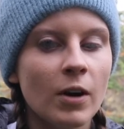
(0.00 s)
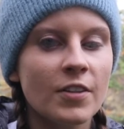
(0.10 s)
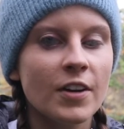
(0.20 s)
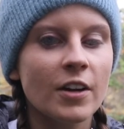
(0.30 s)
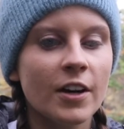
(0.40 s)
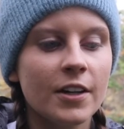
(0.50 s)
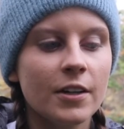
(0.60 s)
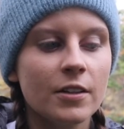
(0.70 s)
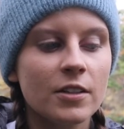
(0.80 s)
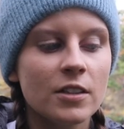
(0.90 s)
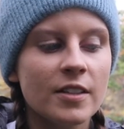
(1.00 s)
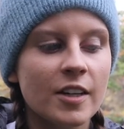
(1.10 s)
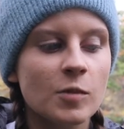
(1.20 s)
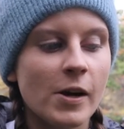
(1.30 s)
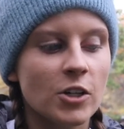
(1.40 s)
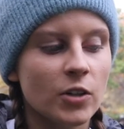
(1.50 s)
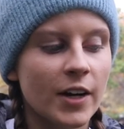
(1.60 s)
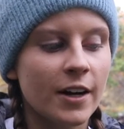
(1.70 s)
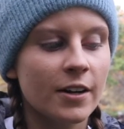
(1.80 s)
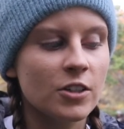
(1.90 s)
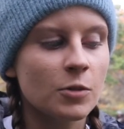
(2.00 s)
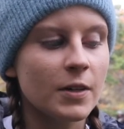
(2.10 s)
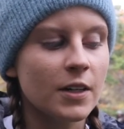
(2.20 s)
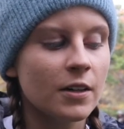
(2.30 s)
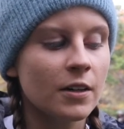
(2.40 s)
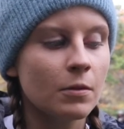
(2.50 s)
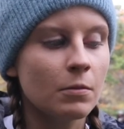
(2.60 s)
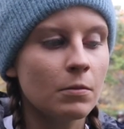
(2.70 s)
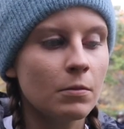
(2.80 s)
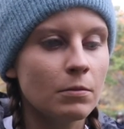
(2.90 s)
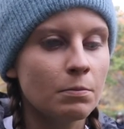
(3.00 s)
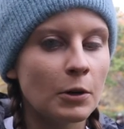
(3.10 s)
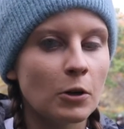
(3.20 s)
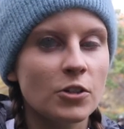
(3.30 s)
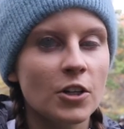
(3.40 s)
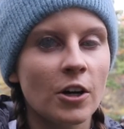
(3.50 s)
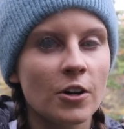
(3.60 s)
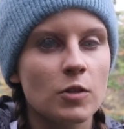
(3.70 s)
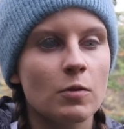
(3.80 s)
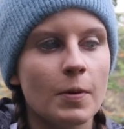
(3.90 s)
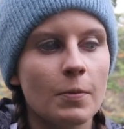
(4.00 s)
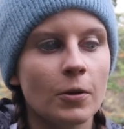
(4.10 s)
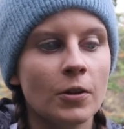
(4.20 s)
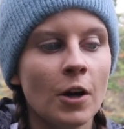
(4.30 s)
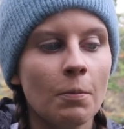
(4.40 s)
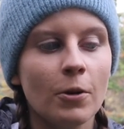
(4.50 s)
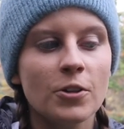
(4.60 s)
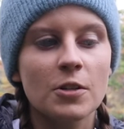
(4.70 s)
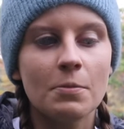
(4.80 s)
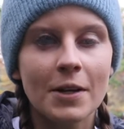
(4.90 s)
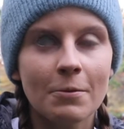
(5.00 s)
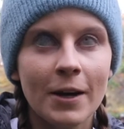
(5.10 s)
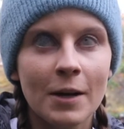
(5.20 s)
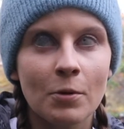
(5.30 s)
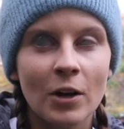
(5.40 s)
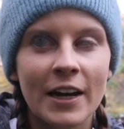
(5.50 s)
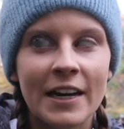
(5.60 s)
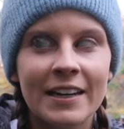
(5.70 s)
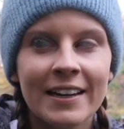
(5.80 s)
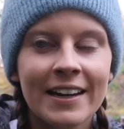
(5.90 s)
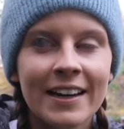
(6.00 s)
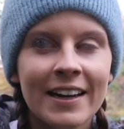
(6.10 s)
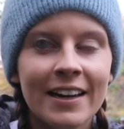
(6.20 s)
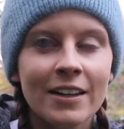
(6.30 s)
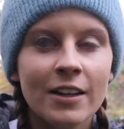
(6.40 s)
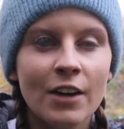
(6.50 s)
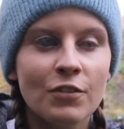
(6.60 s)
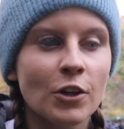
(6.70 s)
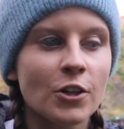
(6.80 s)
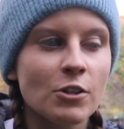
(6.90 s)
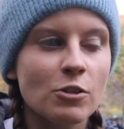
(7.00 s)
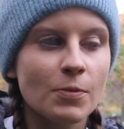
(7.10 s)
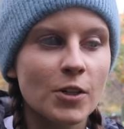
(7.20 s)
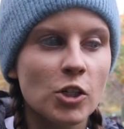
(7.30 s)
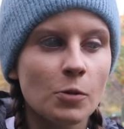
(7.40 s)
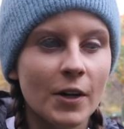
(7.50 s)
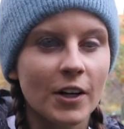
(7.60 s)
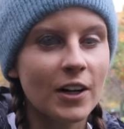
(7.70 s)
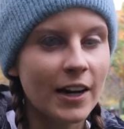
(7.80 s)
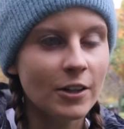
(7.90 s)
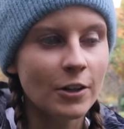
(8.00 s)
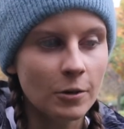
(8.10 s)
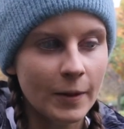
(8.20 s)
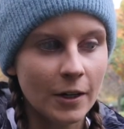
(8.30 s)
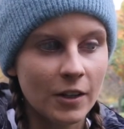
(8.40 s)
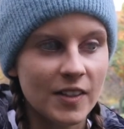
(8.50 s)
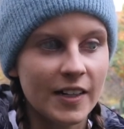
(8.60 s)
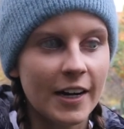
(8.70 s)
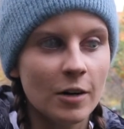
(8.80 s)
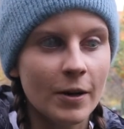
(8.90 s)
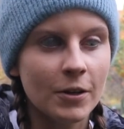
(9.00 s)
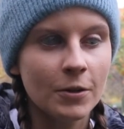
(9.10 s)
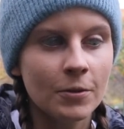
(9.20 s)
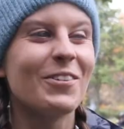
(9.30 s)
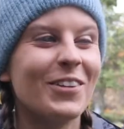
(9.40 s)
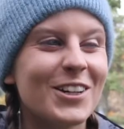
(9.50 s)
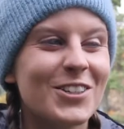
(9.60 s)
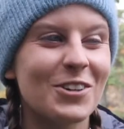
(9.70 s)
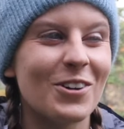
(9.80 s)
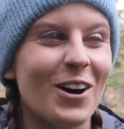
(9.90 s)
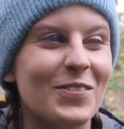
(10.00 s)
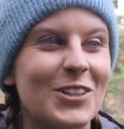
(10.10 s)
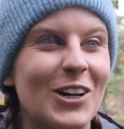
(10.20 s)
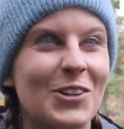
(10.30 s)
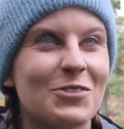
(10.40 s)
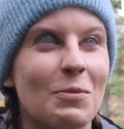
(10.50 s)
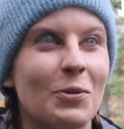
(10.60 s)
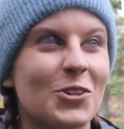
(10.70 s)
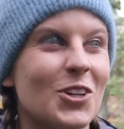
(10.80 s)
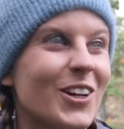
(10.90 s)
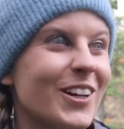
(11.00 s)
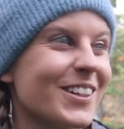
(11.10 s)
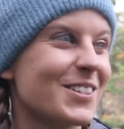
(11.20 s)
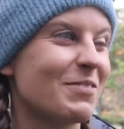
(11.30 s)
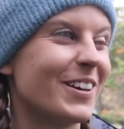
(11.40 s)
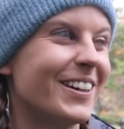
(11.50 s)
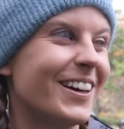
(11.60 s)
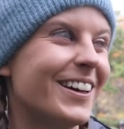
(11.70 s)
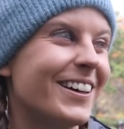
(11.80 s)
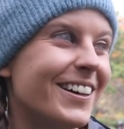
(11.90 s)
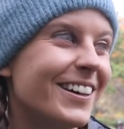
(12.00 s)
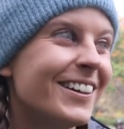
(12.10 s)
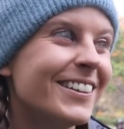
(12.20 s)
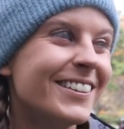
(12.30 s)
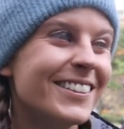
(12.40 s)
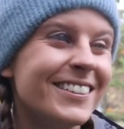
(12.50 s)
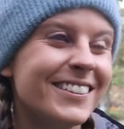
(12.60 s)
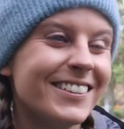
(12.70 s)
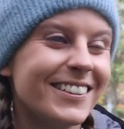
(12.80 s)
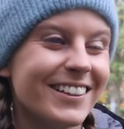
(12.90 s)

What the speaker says: I think I take special care to be blunt and honest with people. Not blunt in a mean way, but like, if you're going to do something stupid, I'm going to let you know about it, because I care about you. I really do not have a tolerance for bullshit. I love it though. That's important.